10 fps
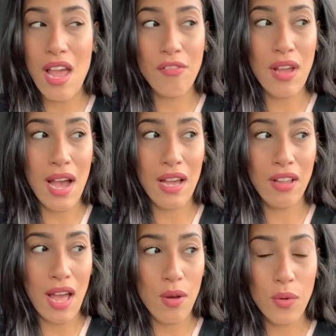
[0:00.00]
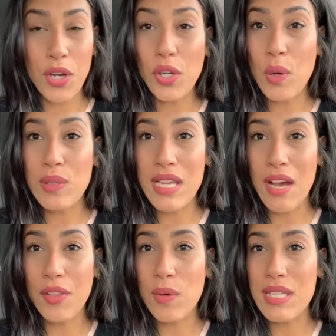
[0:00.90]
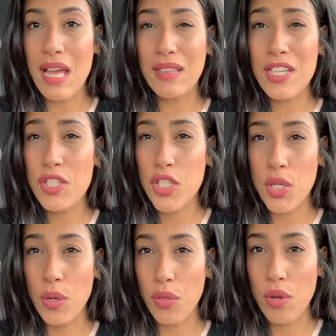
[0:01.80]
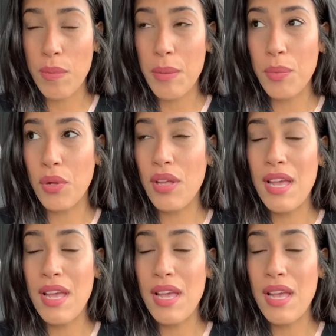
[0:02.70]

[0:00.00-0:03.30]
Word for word: Every aisle I would go down, there was at least two or three people